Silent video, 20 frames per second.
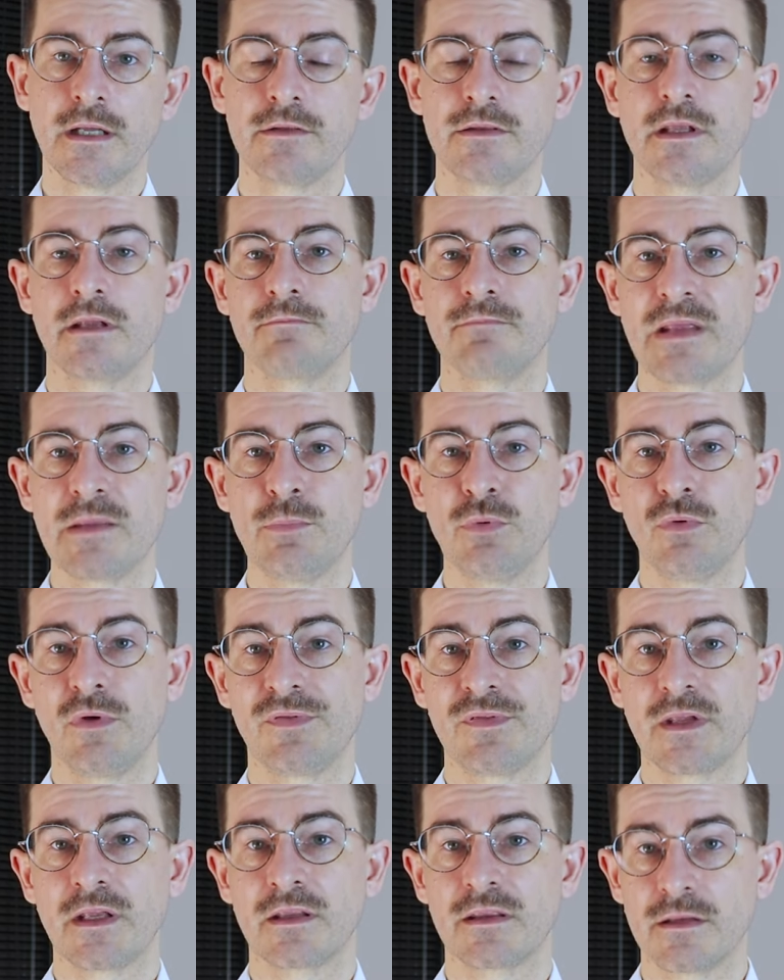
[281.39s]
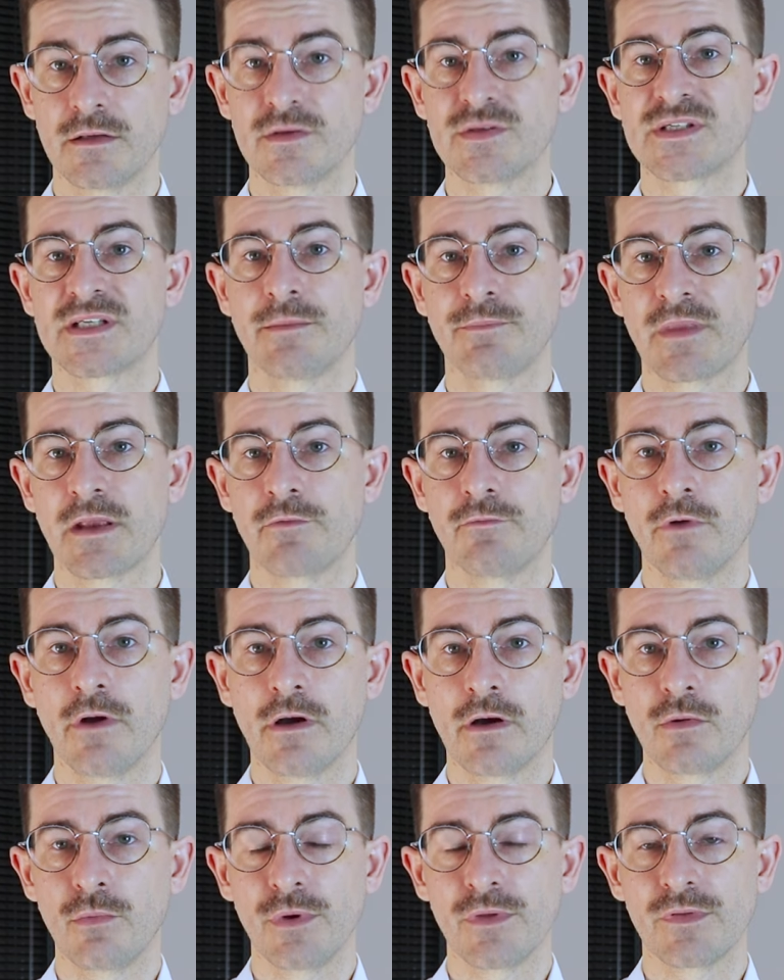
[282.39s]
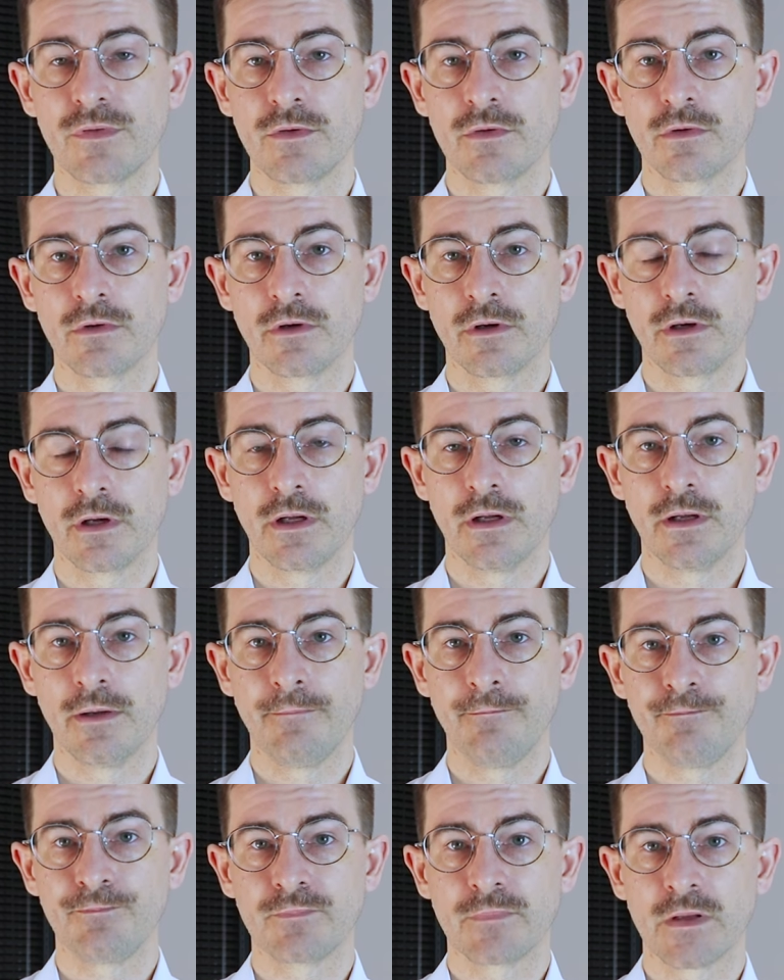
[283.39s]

then people will think there's something wrong with your, um,